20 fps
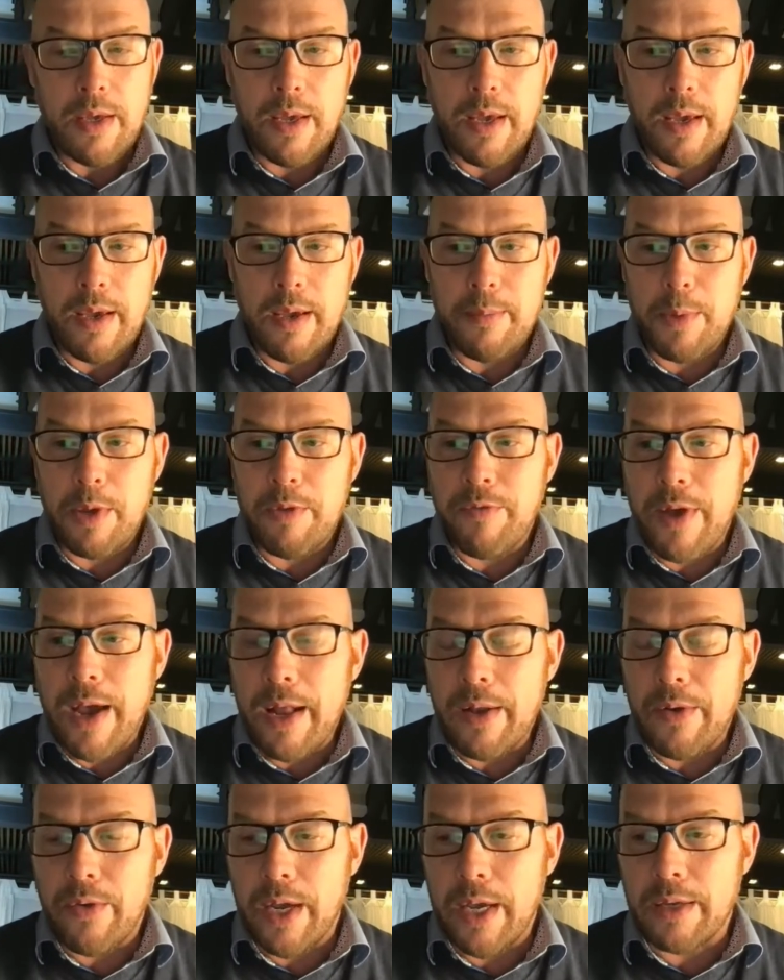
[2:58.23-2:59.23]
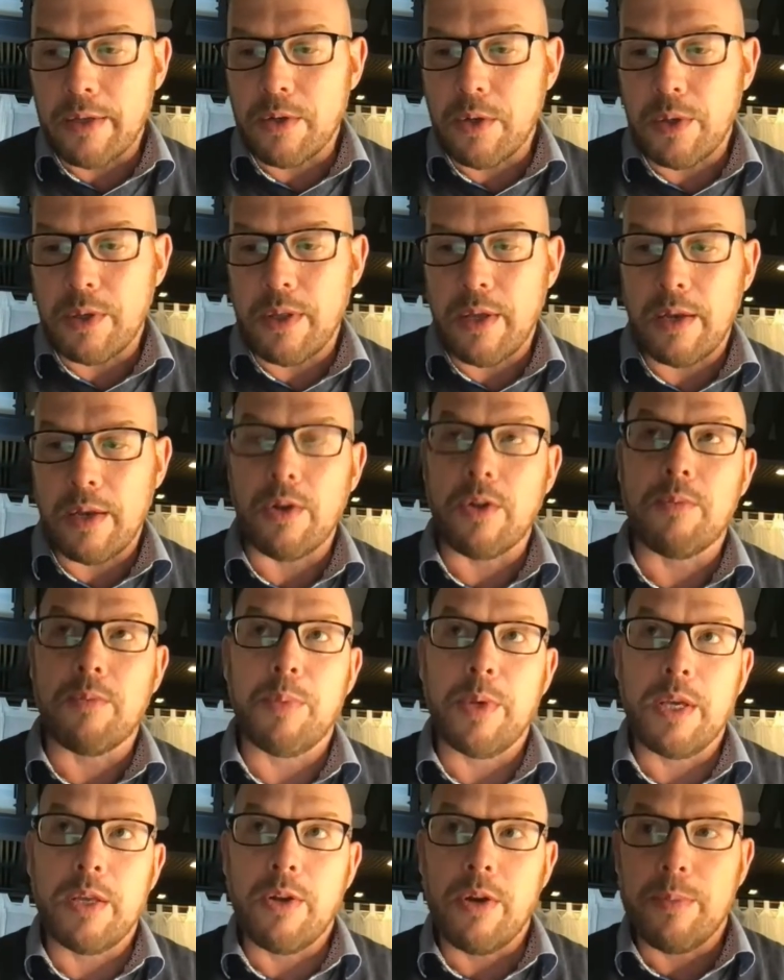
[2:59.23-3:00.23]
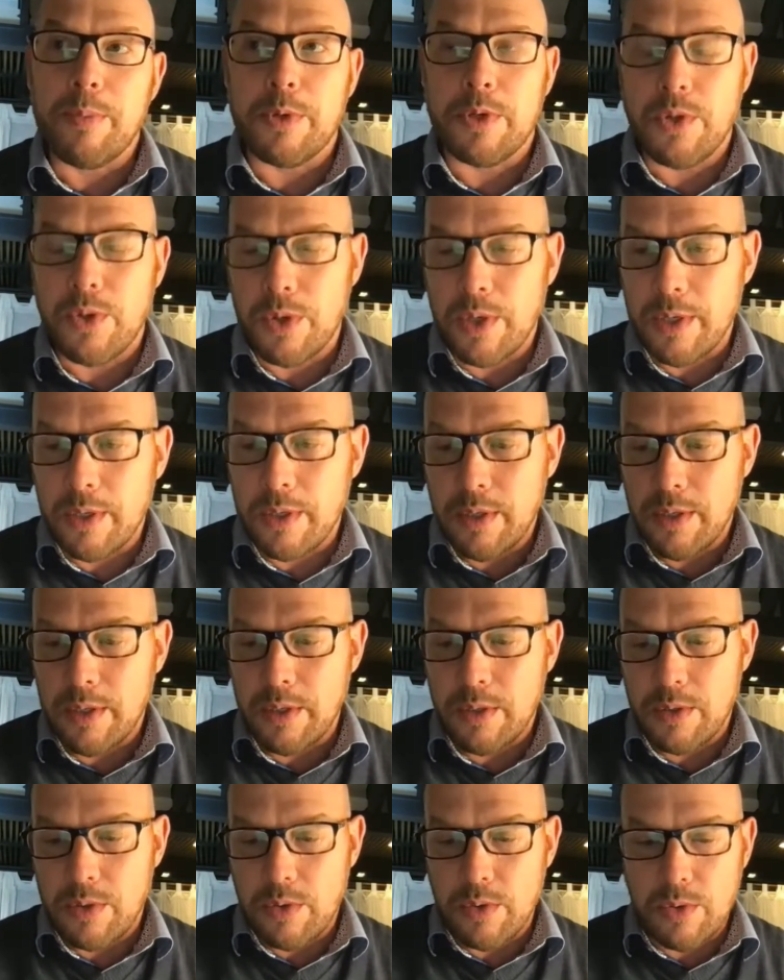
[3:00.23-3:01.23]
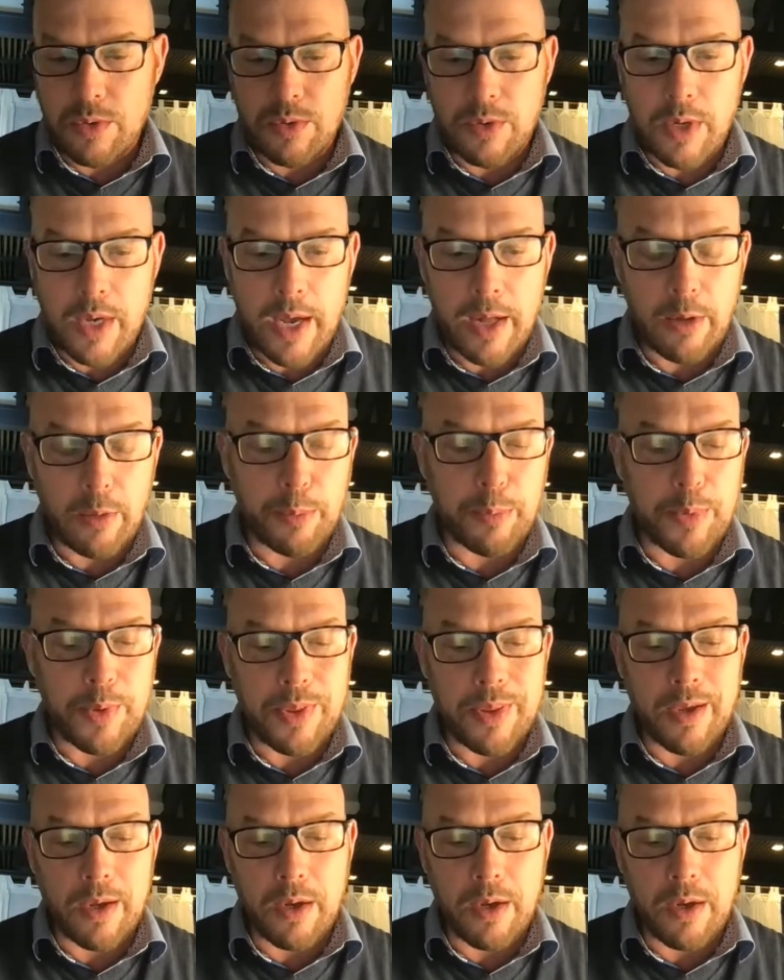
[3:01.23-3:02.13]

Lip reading: evaluate, could there not be an opportunity to help the